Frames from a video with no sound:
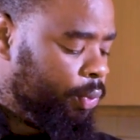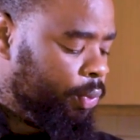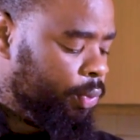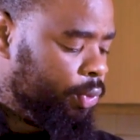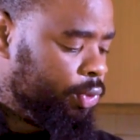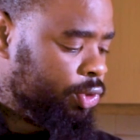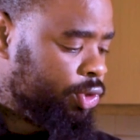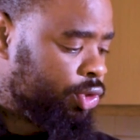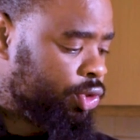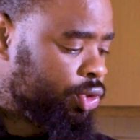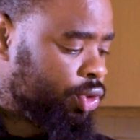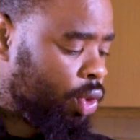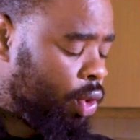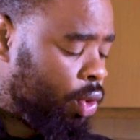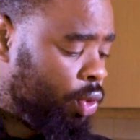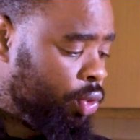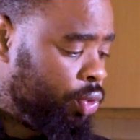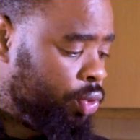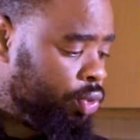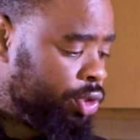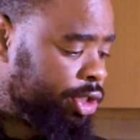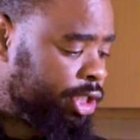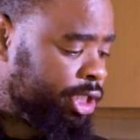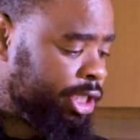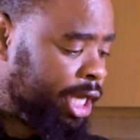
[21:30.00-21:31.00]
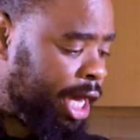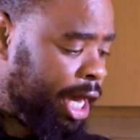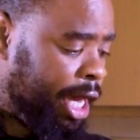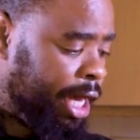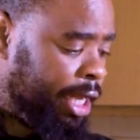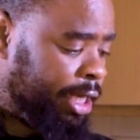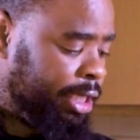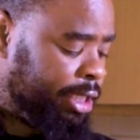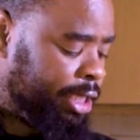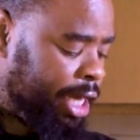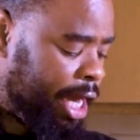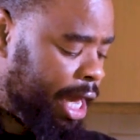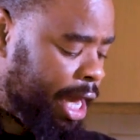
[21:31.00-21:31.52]
So you
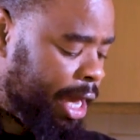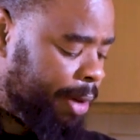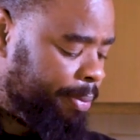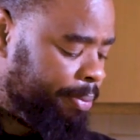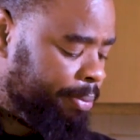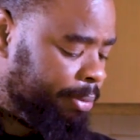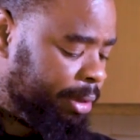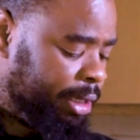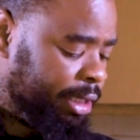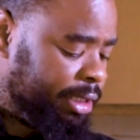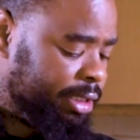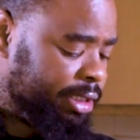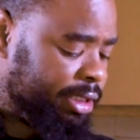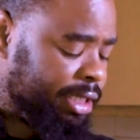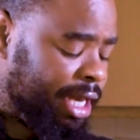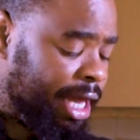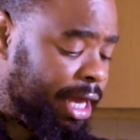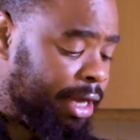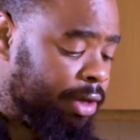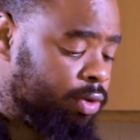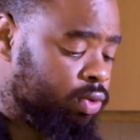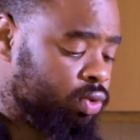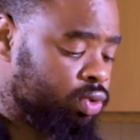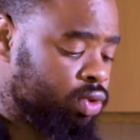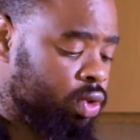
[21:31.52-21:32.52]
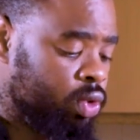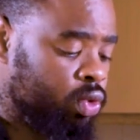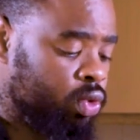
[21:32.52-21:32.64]
said it's like not